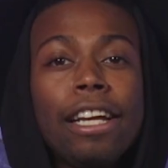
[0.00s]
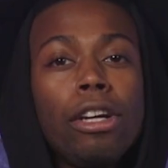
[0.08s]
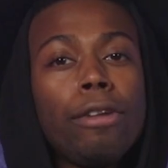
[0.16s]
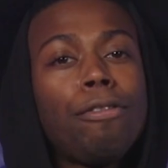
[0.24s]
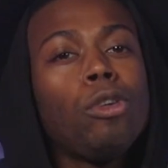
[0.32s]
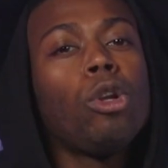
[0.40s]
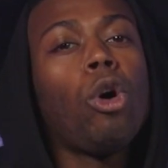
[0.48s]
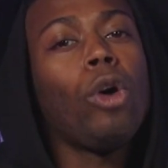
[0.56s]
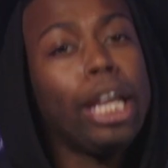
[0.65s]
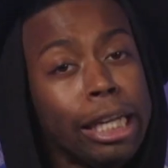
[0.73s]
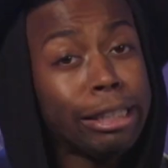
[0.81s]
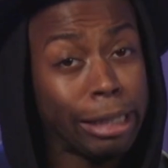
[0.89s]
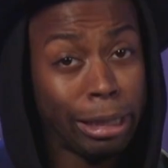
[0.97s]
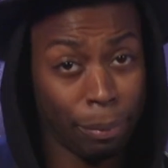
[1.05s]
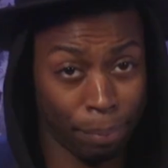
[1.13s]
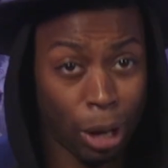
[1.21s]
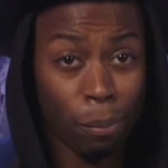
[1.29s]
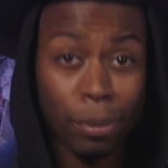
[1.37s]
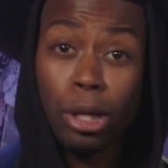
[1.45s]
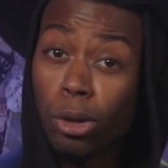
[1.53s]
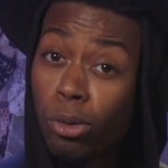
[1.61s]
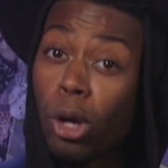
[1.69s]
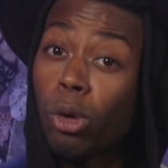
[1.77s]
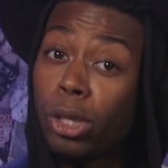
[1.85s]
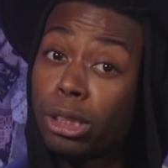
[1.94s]
Now, if you know anything about me,
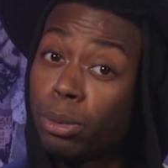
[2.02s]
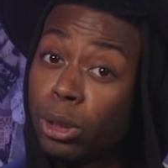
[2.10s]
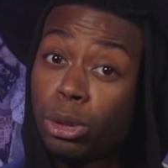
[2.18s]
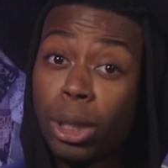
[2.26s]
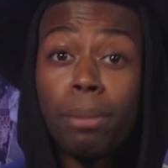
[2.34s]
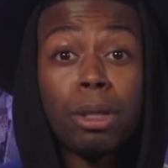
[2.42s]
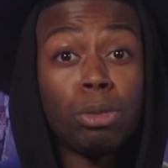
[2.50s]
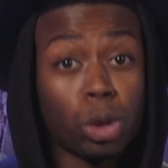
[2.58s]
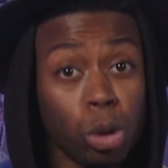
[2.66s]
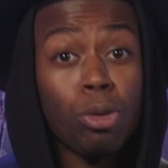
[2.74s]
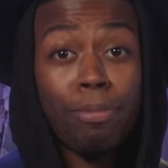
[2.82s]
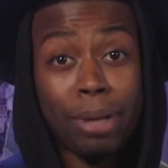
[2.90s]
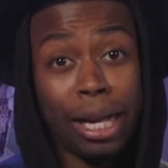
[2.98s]
you know this was a dream come true of